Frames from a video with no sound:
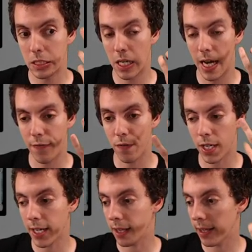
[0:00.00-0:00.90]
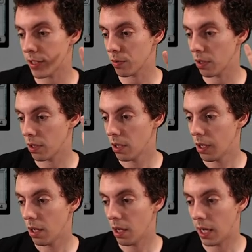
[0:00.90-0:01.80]
I forgot the last one.
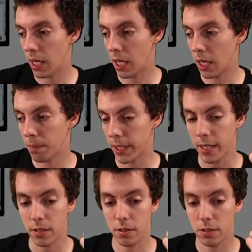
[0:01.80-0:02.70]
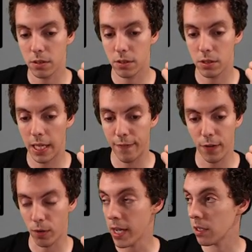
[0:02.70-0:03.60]
Uh, but yeah, that
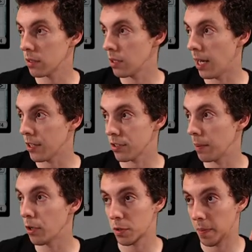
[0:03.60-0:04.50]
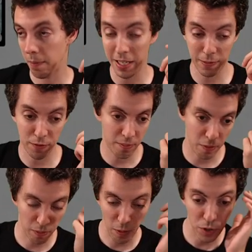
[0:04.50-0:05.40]
felt great. Honestly, most of my matches
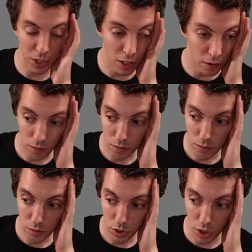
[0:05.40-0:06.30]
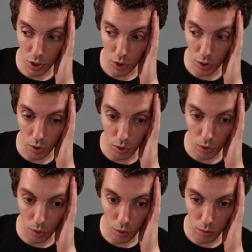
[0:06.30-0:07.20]
felt pretty good.
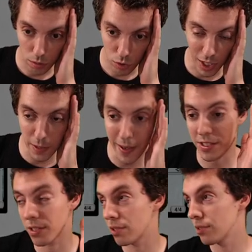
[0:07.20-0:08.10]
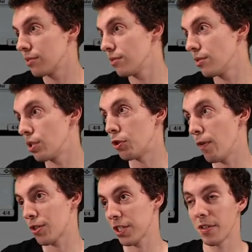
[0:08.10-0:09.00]
So, Tron's the best. YouTube
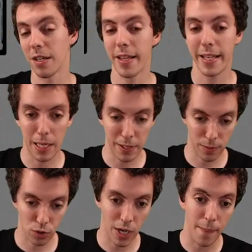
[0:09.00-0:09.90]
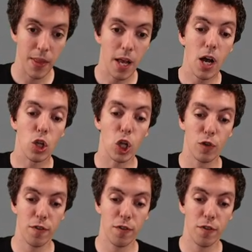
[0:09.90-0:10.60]
folks, love you. Like, comment, subscribe. Look for